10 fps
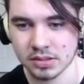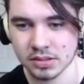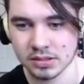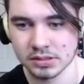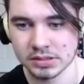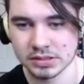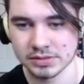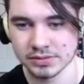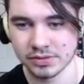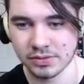Uh, I
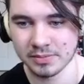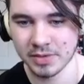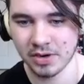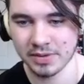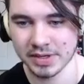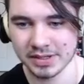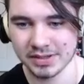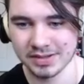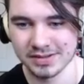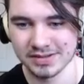don't know where I'm going.
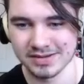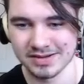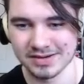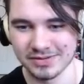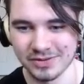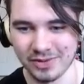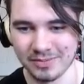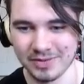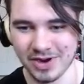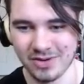I don't know where
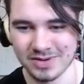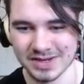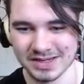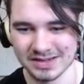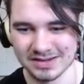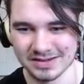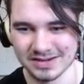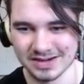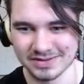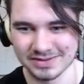I'm going.
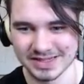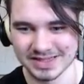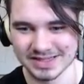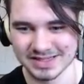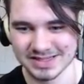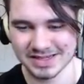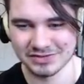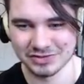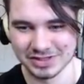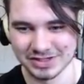I don't like this. I
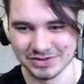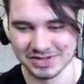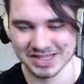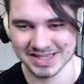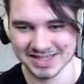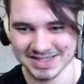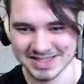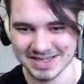really don't like this.